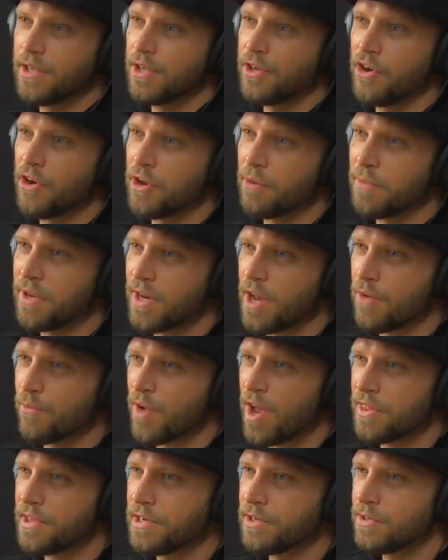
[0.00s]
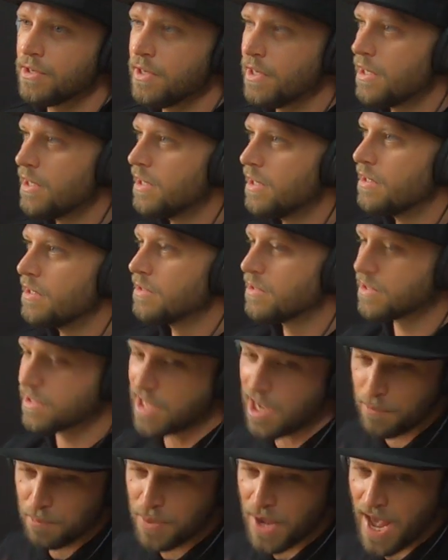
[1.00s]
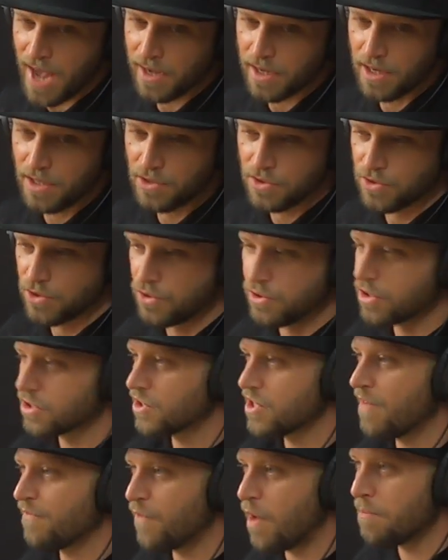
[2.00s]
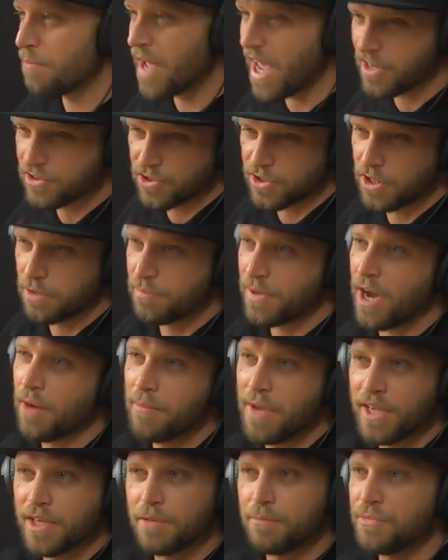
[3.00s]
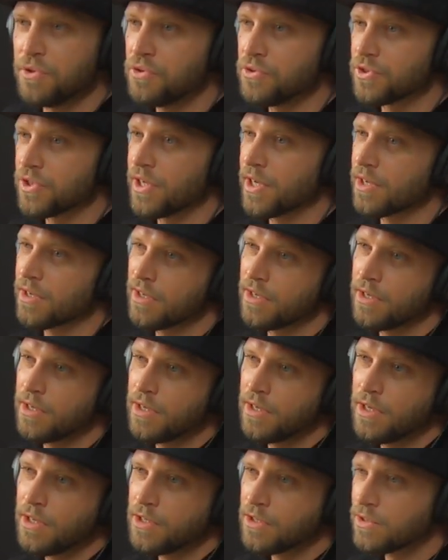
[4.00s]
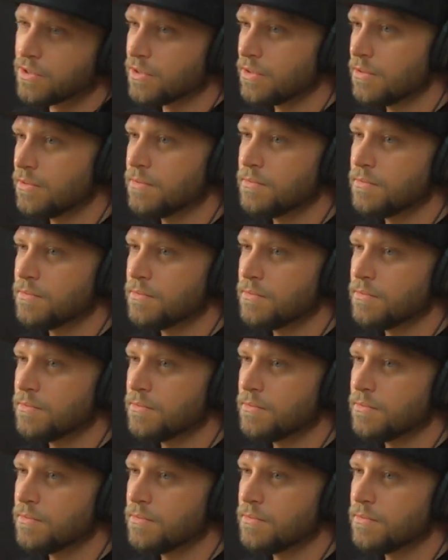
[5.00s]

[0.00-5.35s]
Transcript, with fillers: You know what I mean? I'd rather step back and do the stuff I'm passionate about, making music. Well, I